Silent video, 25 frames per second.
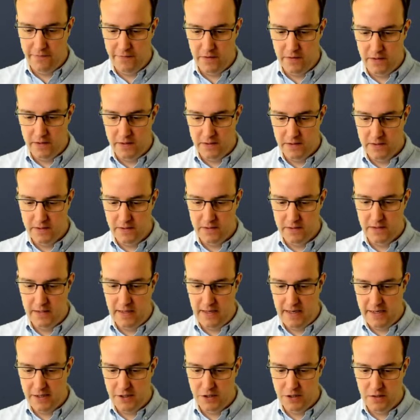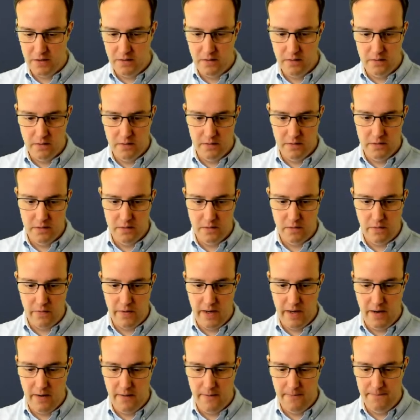first selection,
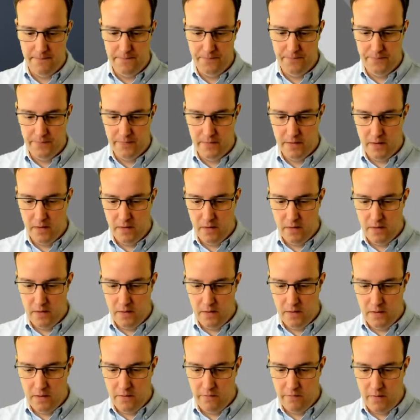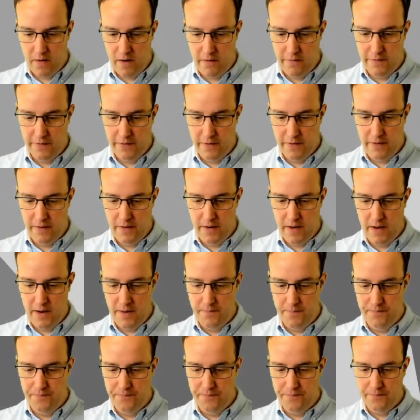sorry. Rather
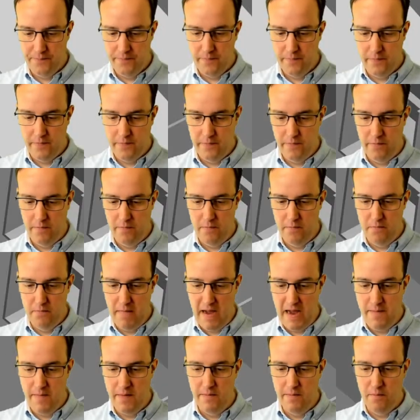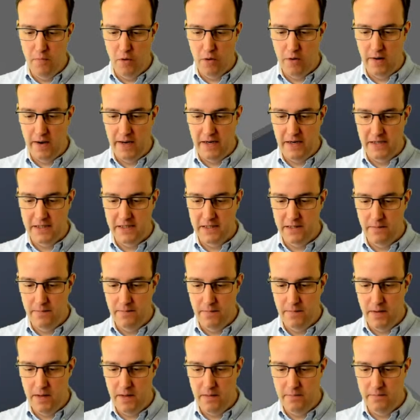than maybe modeling
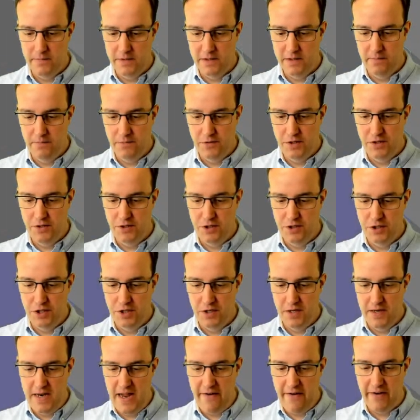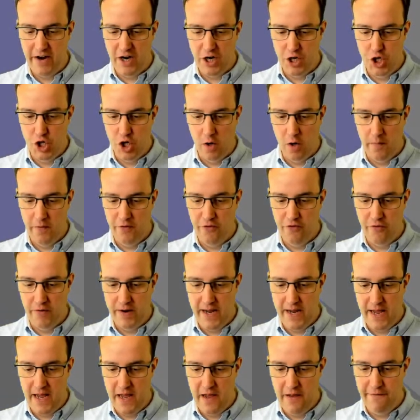some generic
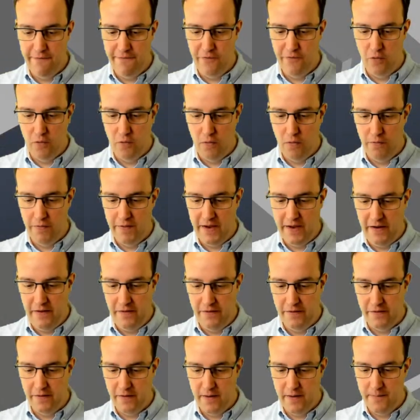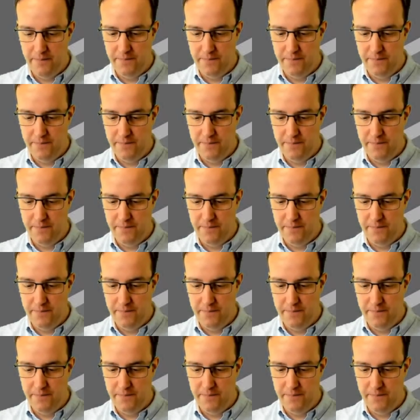geometry here for these